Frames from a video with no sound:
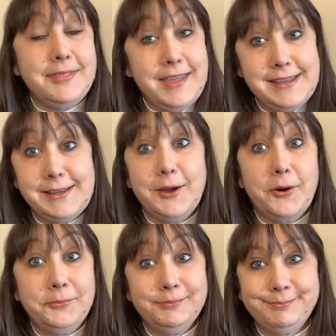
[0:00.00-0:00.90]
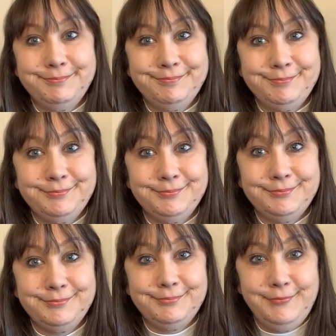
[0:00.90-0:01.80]
There you go.
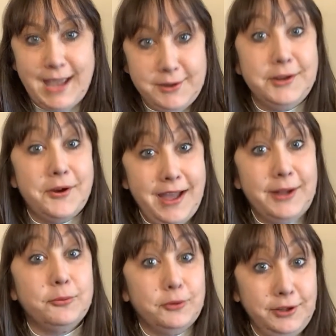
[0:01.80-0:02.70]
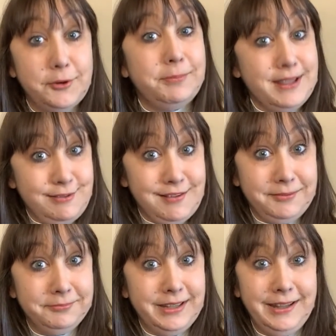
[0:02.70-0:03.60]
Now you know how to order your pizza
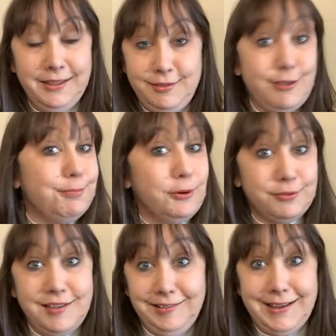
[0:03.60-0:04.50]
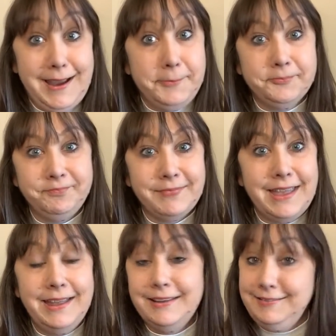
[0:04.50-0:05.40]
this Boxing Day.
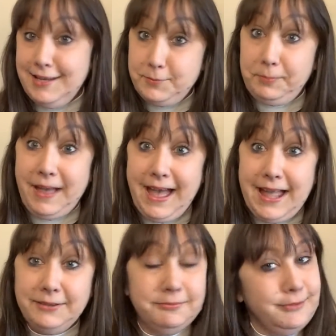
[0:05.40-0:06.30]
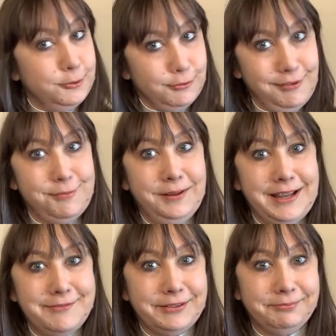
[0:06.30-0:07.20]
Deep pan, crisp
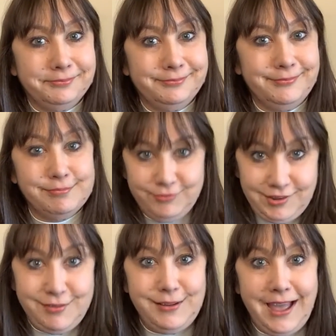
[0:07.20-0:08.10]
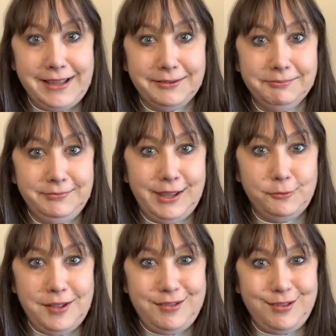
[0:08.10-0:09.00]
and even. Just like
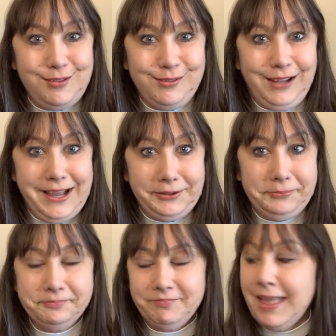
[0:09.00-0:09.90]
King Wenceslas liked.